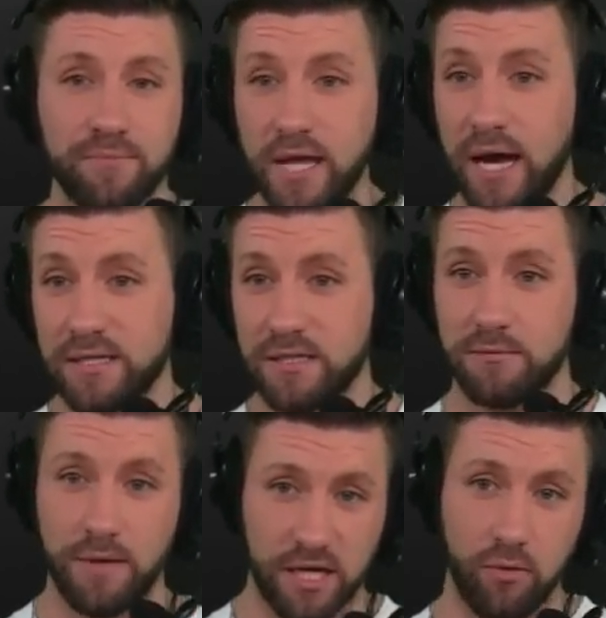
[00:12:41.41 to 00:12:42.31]

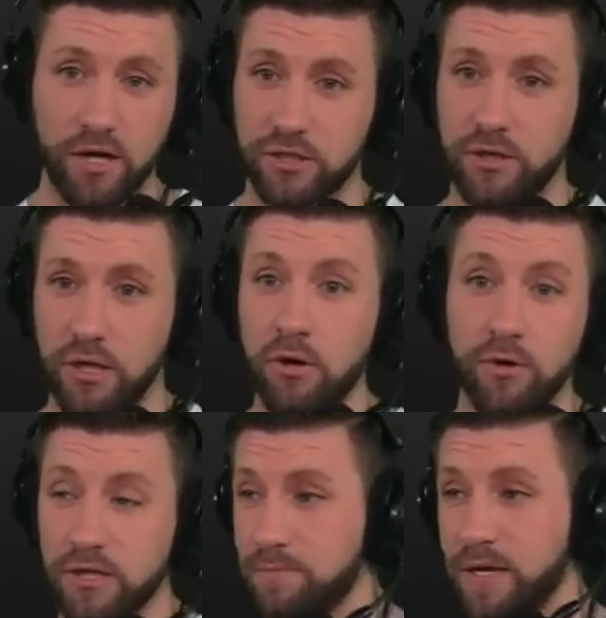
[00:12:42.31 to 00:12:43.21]
Yes. My question to
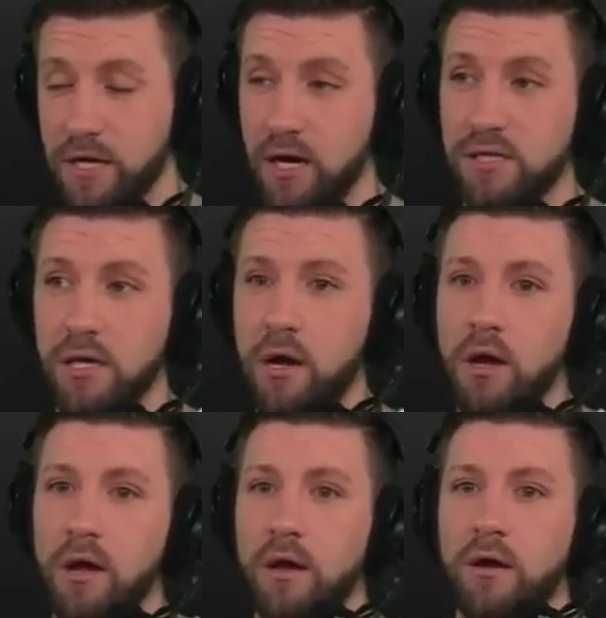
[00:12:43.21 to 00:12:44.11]
you is because
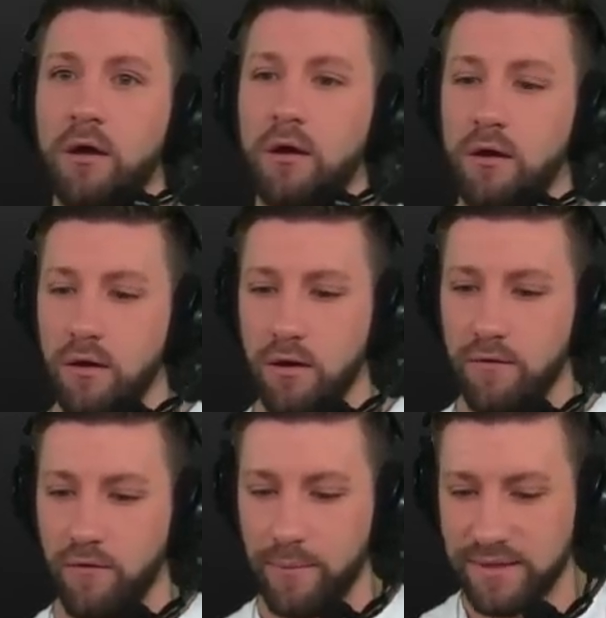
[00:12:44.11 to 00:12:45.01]

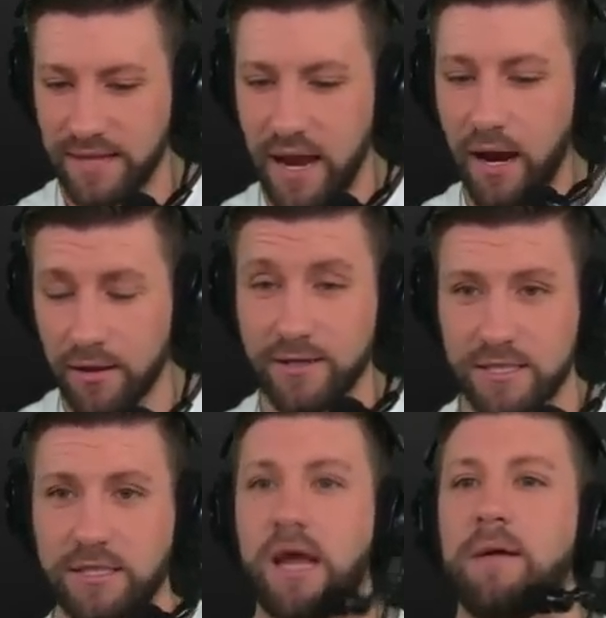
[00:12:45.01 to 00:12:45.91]
from a talent
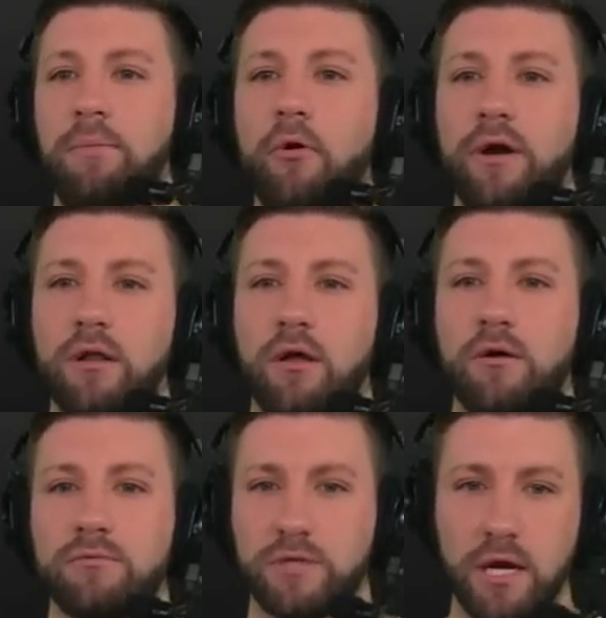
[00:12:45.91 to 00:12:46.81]
standpoint
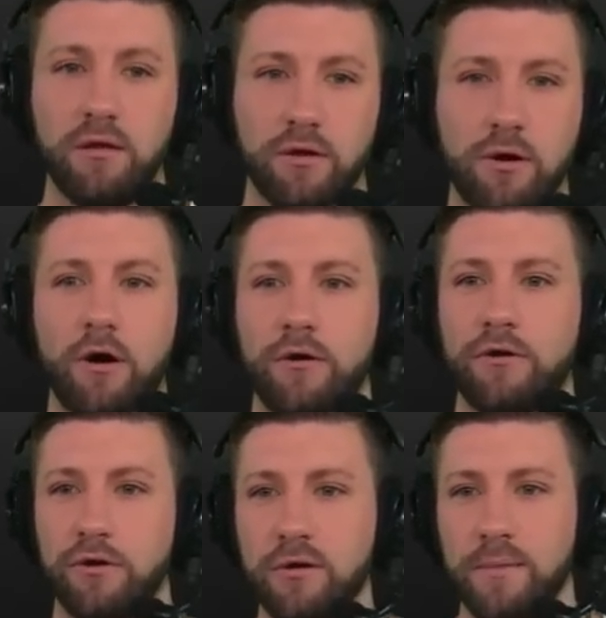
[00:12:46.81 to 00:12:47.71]
alone, Jalen
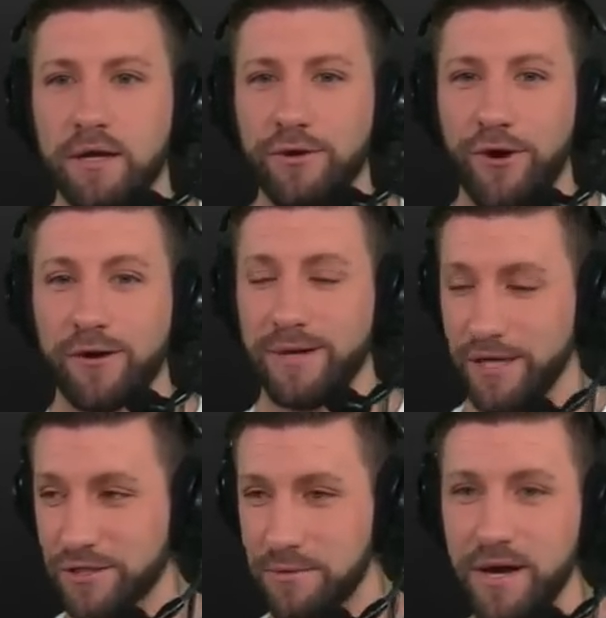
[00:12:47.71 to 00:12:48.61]
Carter, you can make the argument,
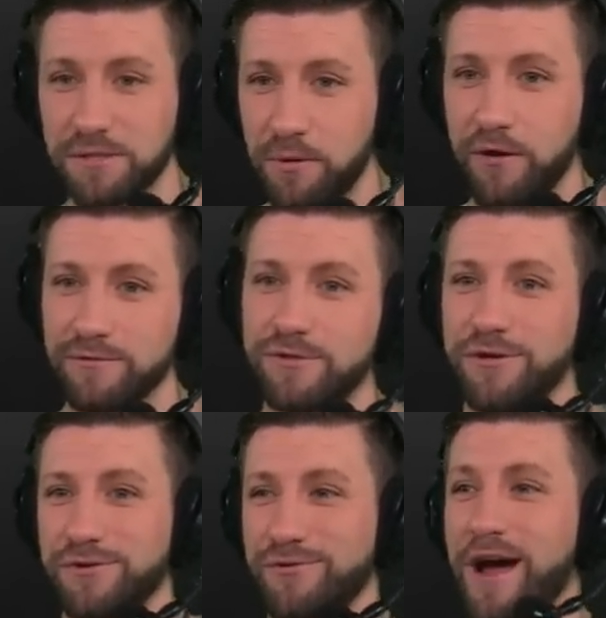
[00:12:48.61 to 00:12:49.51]
is the best player in this
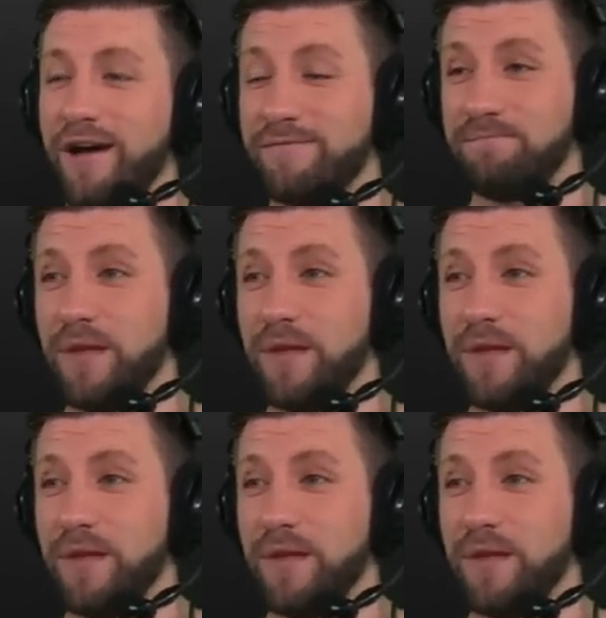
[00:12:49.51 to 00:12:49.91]
year's draft.